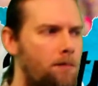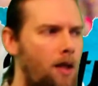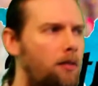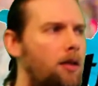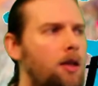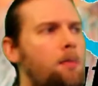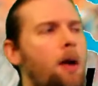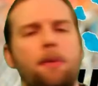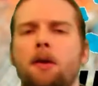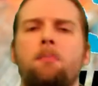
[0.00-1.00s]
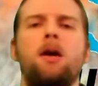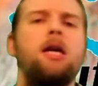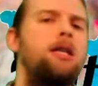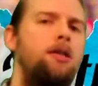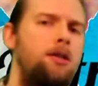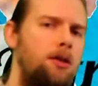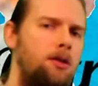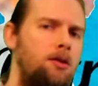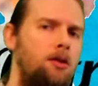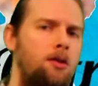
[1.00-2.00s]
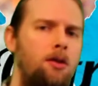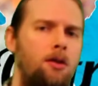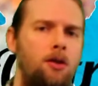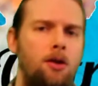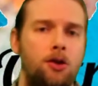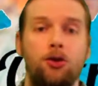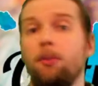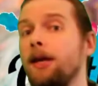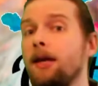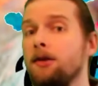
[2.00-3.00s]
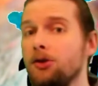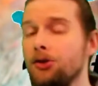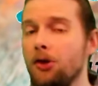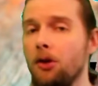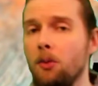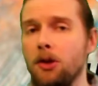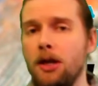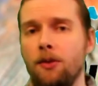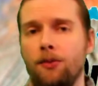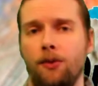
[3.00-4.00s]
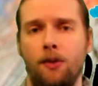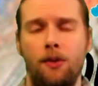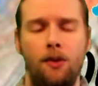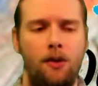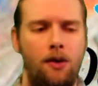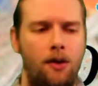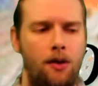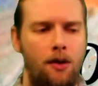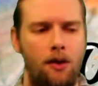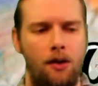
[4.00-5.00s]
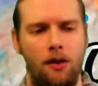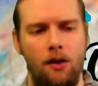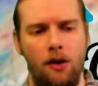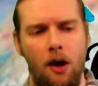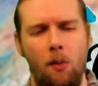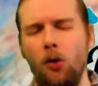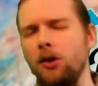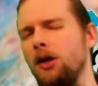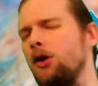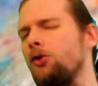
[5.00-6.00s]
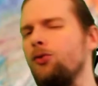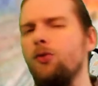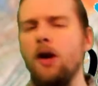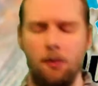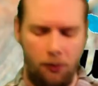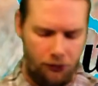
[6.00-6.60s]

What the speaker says: I think you might be amazed at some of the answers that they would give. And what an incredible